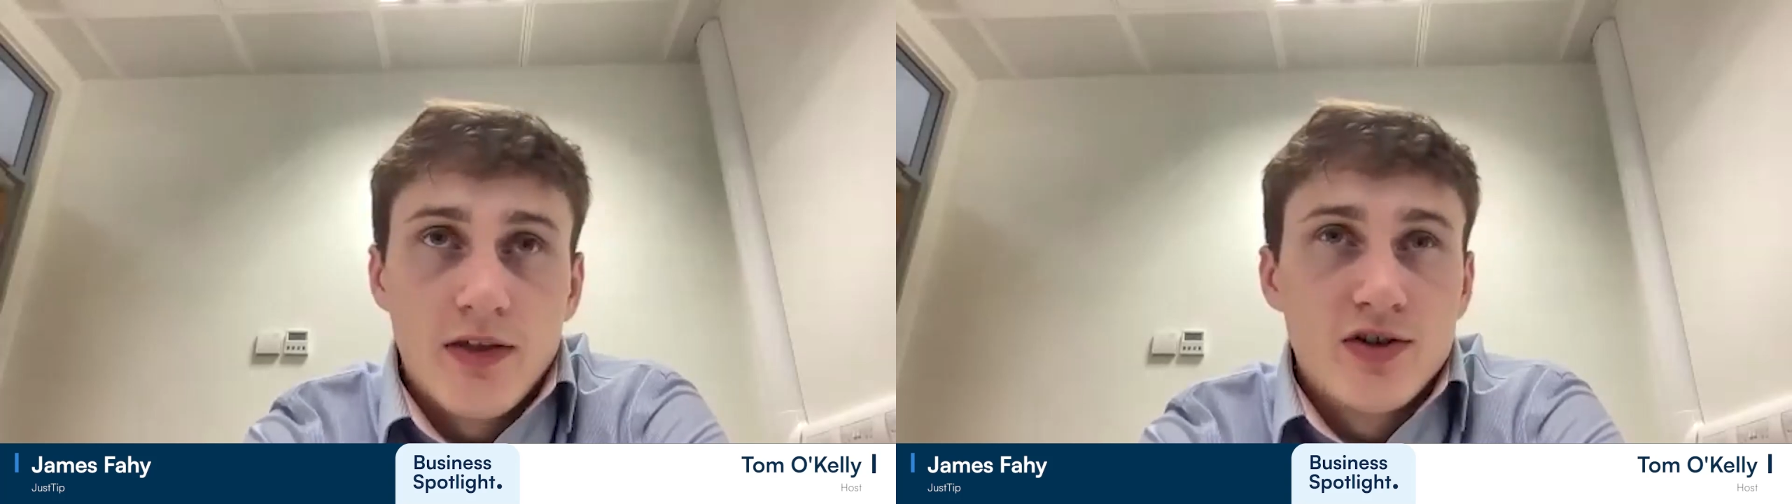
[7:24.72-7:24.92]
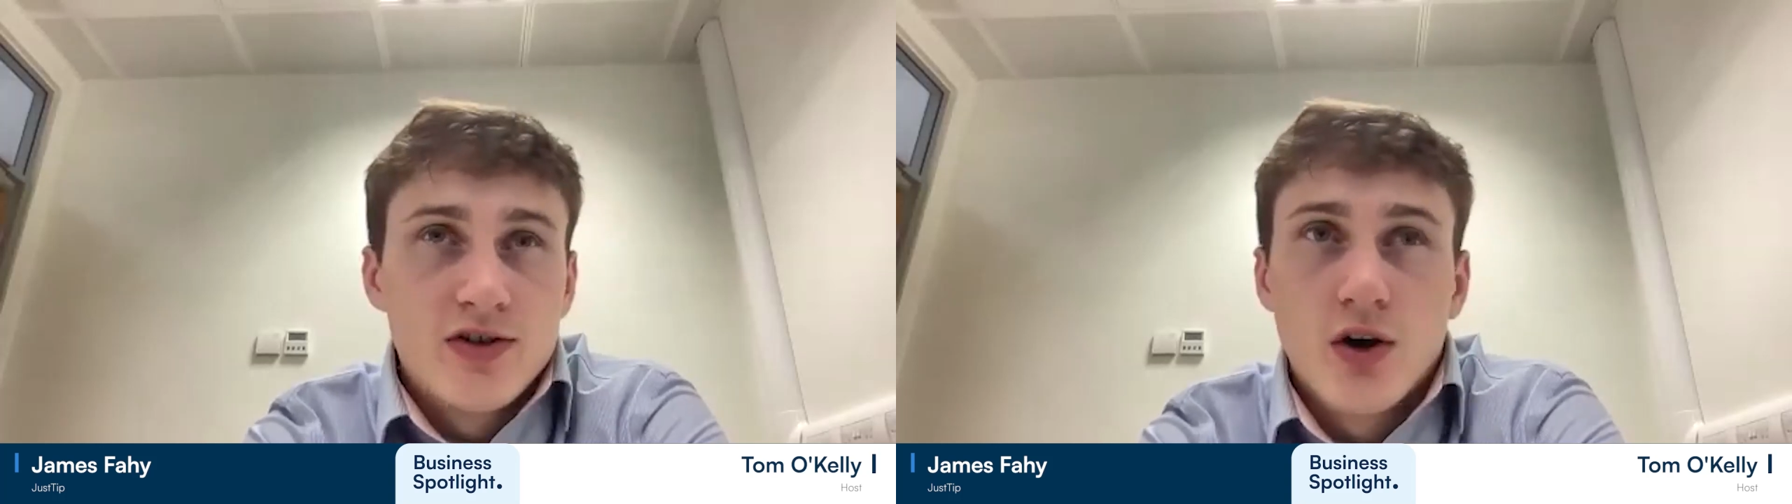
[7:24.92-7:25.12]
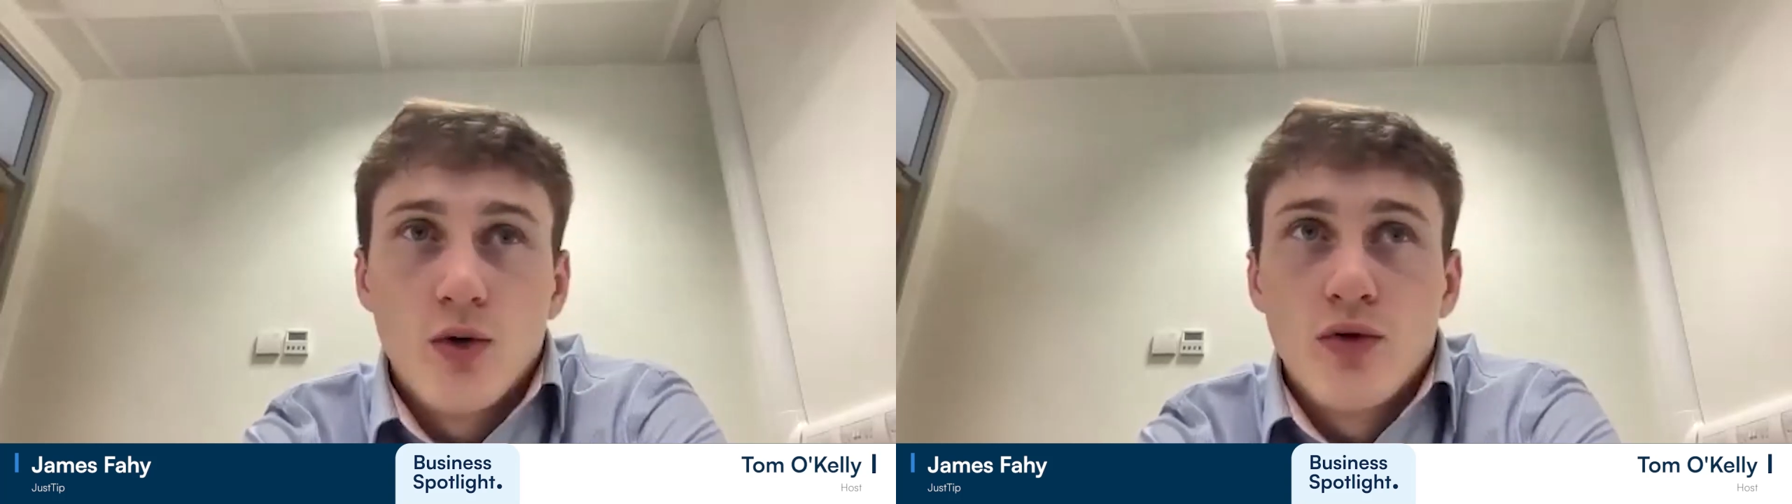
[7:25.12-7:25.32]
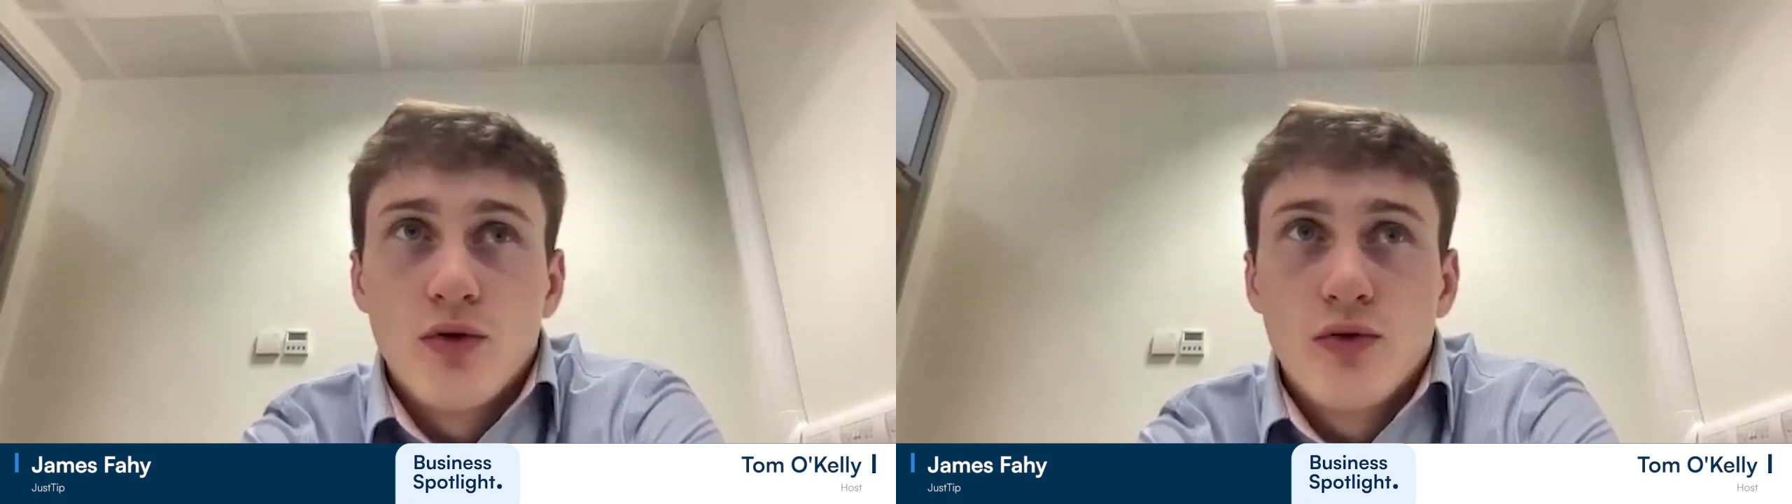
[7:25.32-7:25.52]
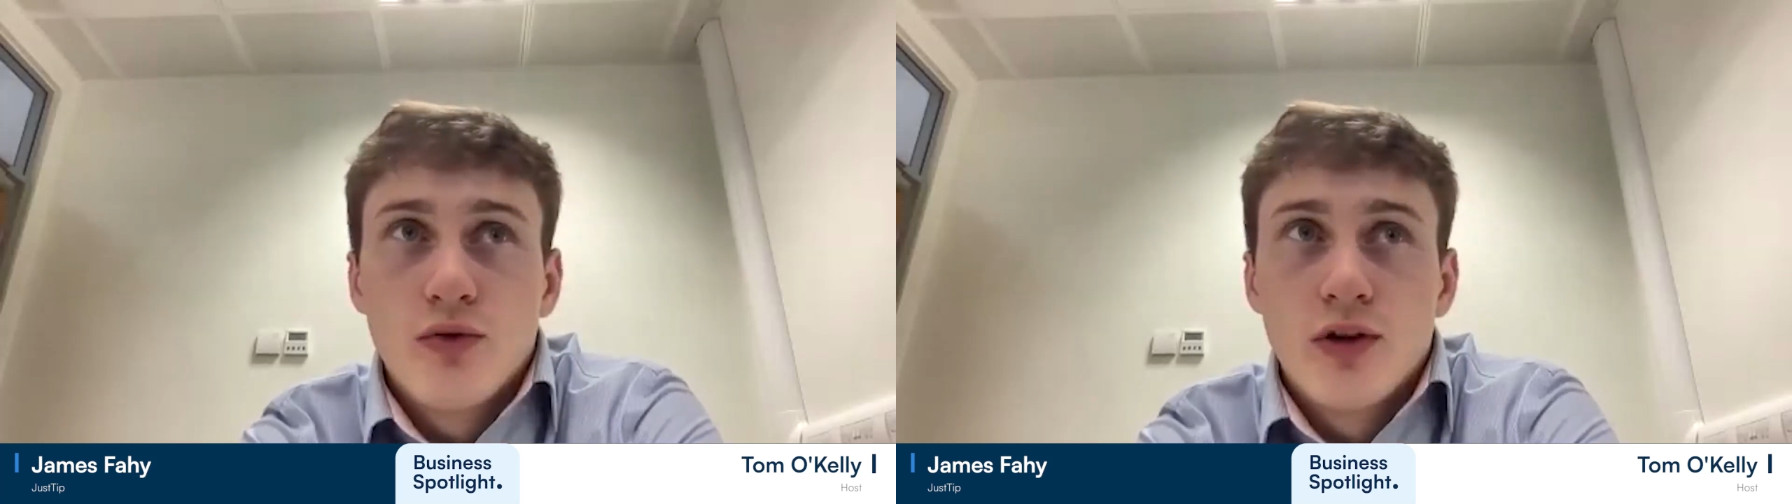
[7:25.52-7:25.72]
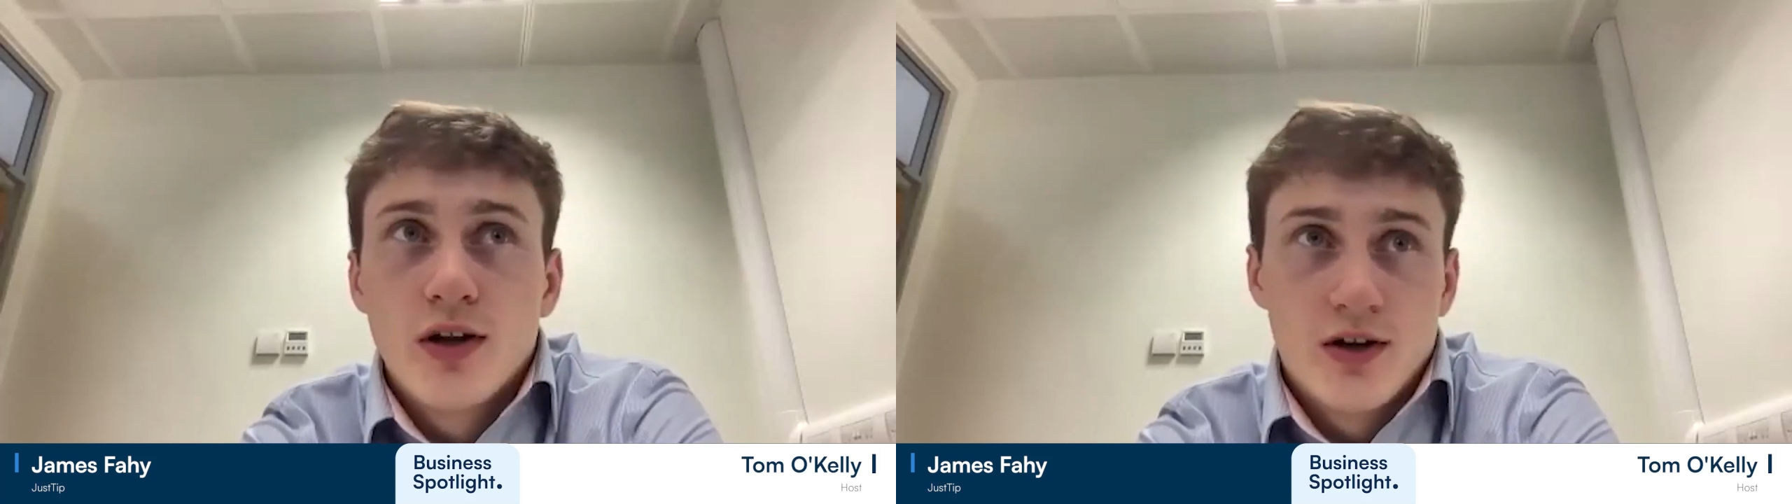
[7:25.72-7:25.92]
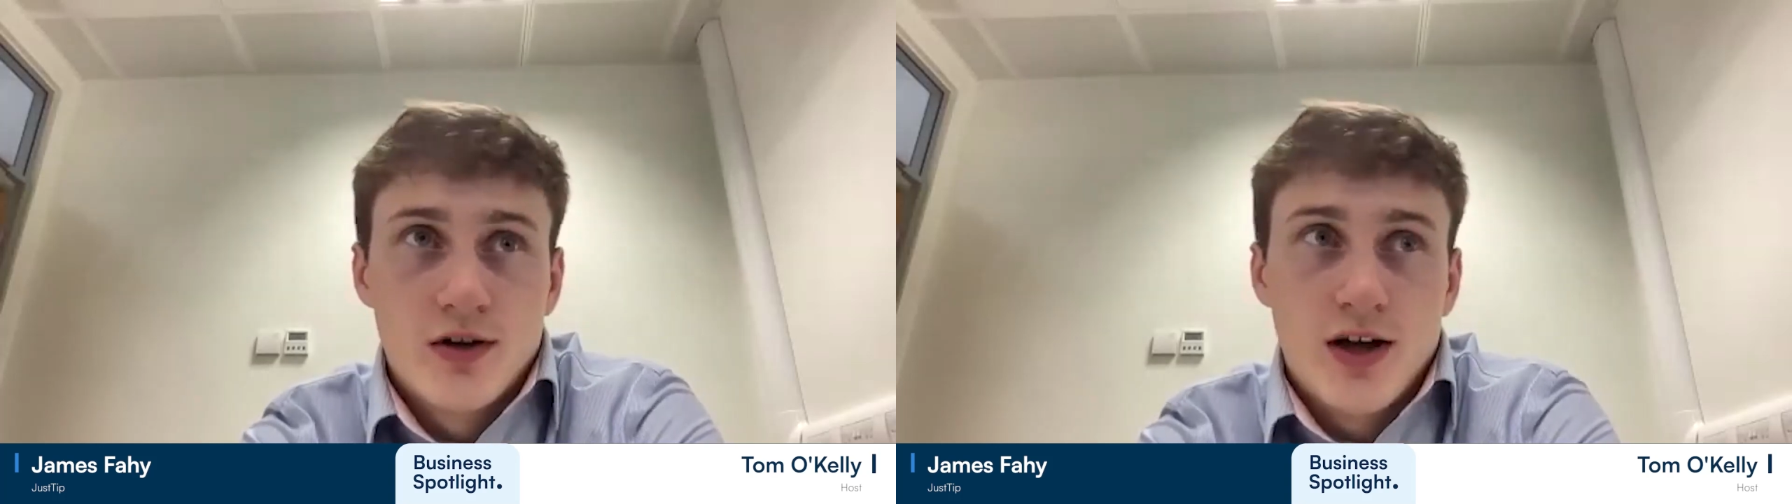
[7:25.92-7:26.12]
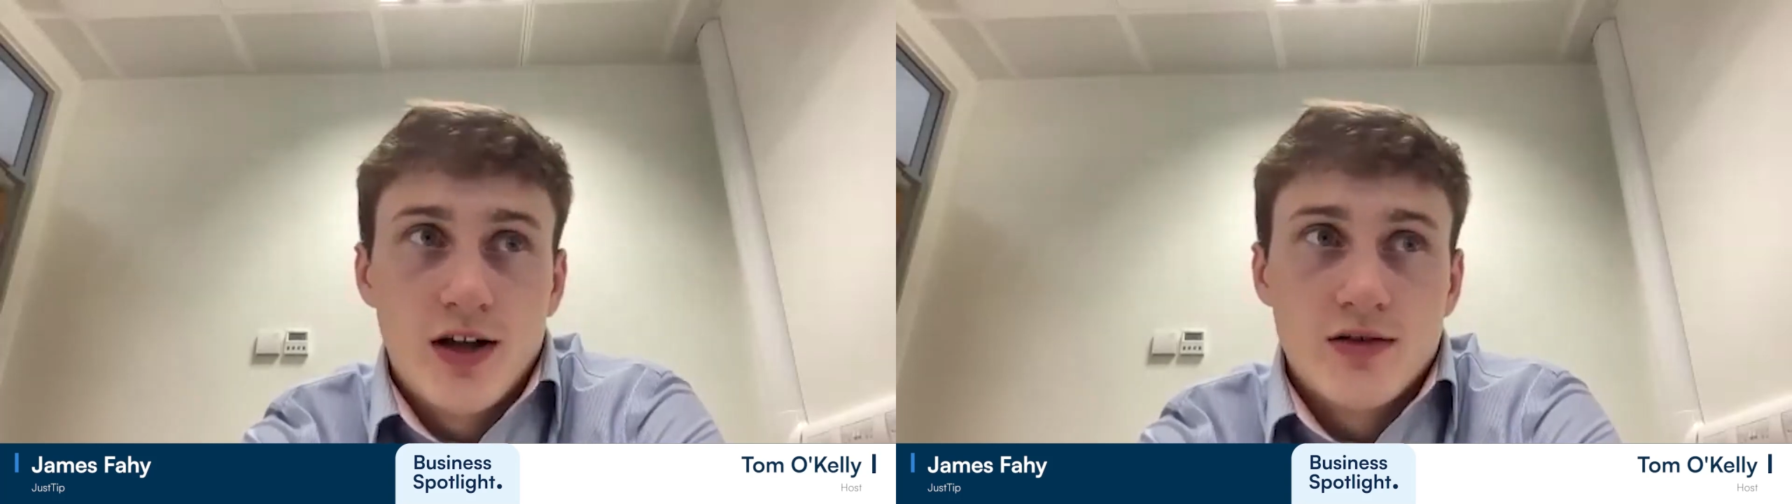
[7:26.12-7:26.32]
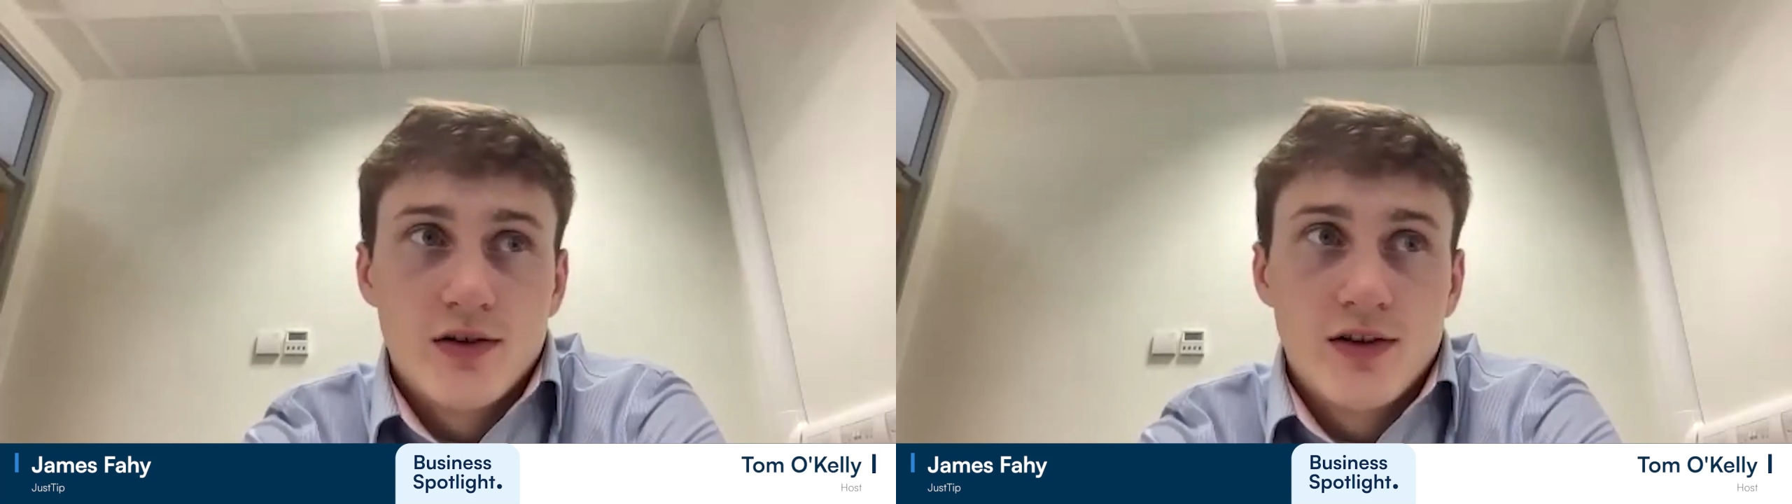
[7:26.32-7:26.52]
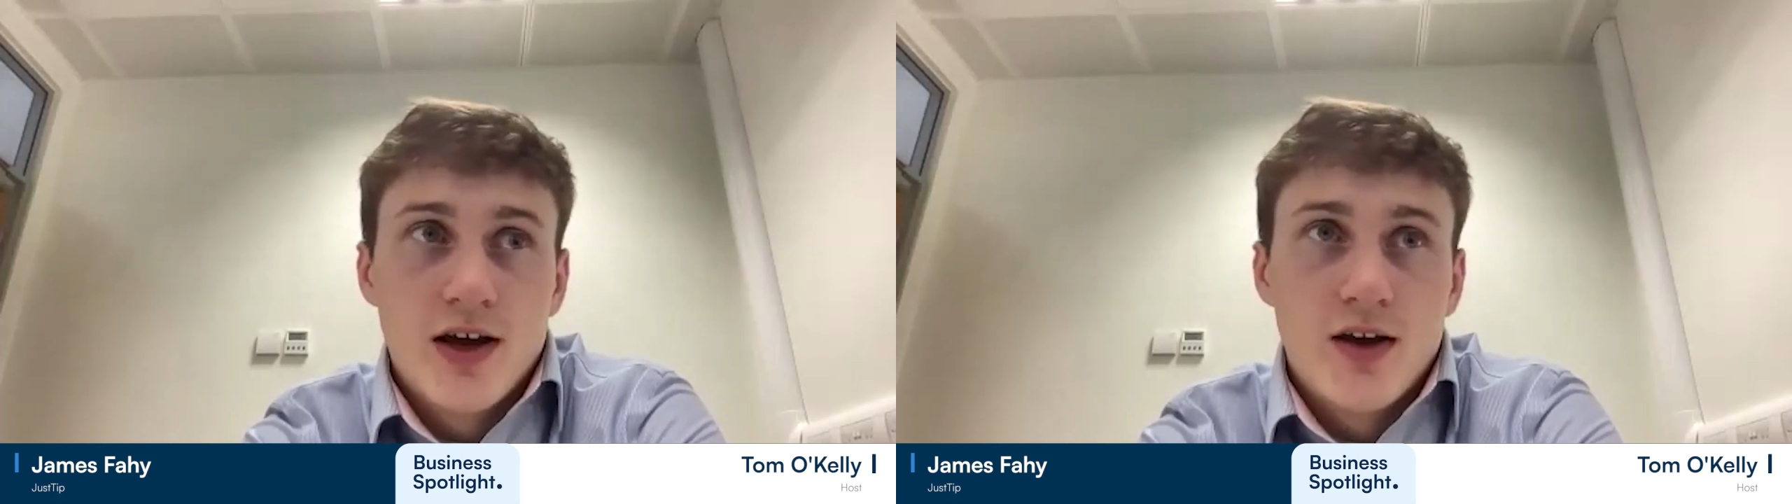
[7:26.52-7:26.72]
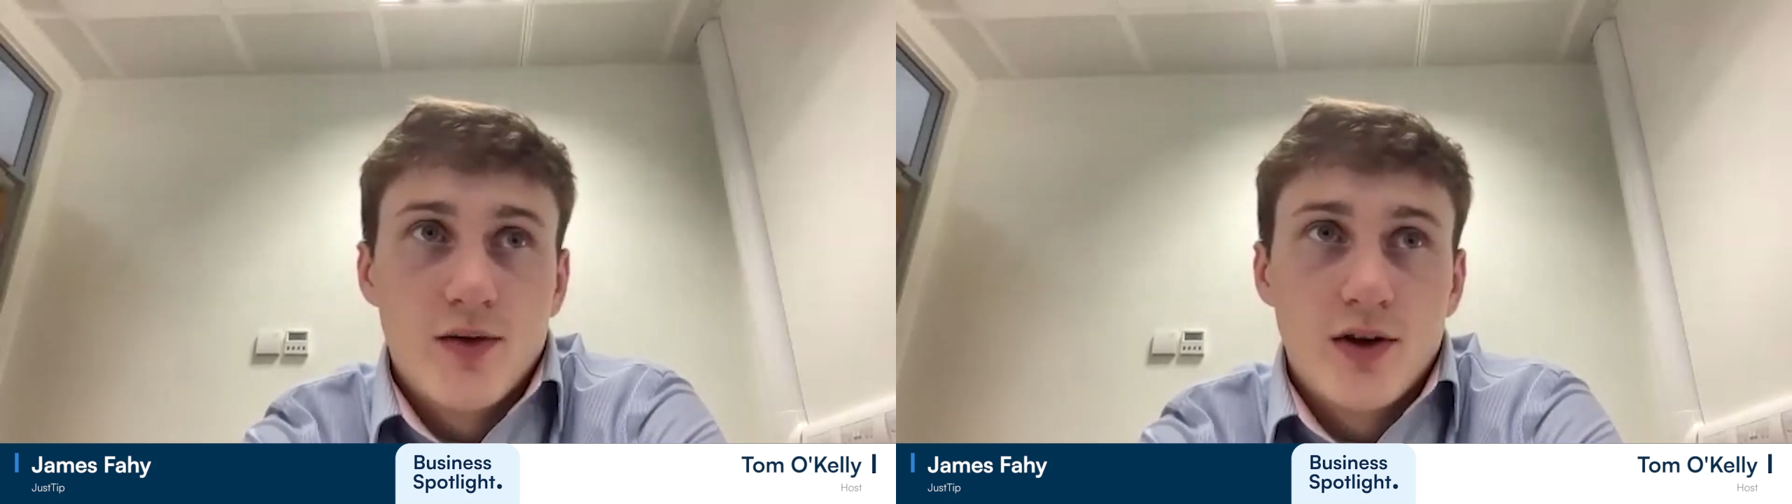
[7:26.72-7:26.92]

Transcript: And there's no clear-cut answer in that.